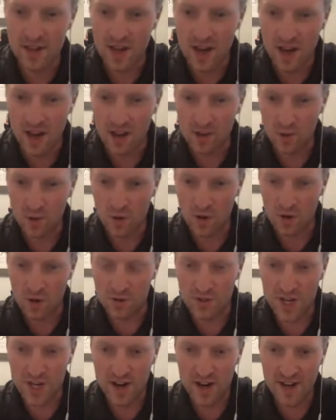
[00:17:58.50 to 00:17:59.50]
Laurel,
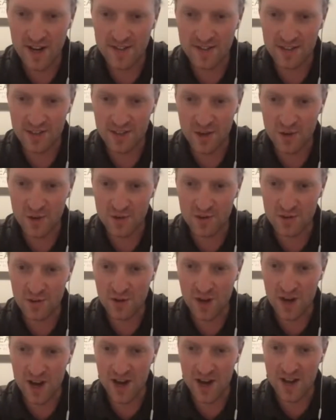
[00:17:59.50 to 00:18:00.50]
chair has to go so
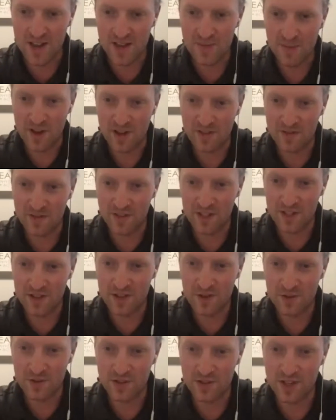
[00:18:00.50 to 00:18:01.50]
high that my feet
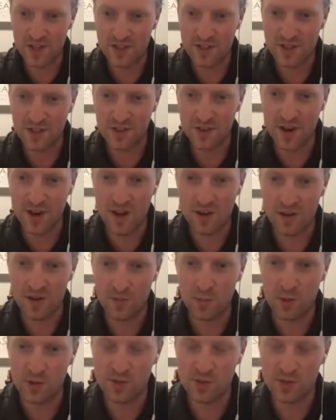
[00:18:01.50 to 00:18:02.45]
don't touch the ground and puts